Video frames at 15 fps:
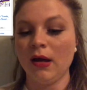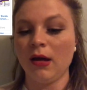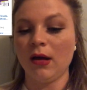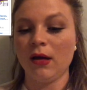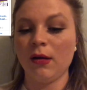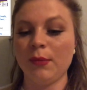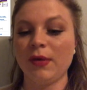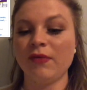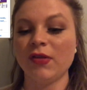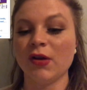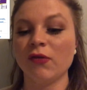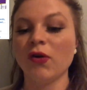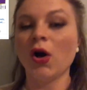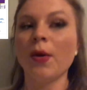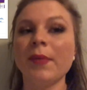If they're
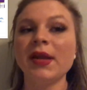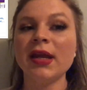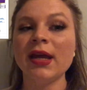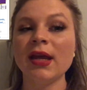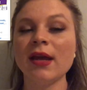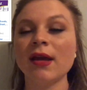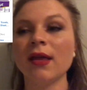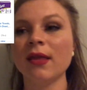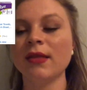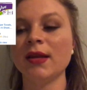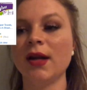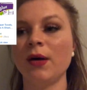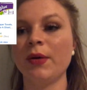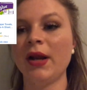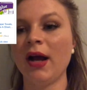vomiting,
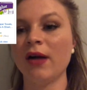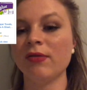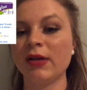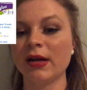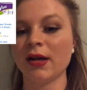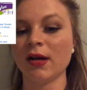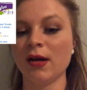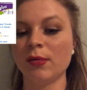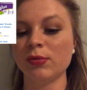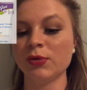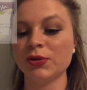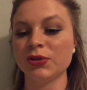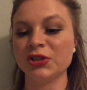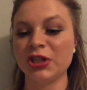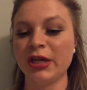then I would have like a
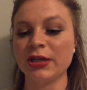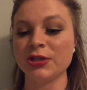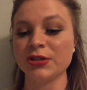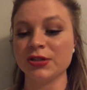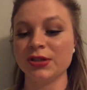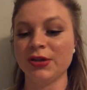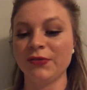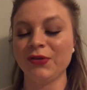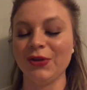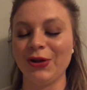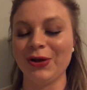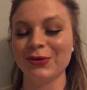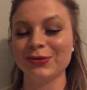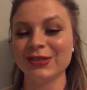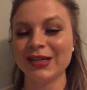couple changes of
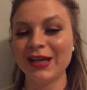clothes.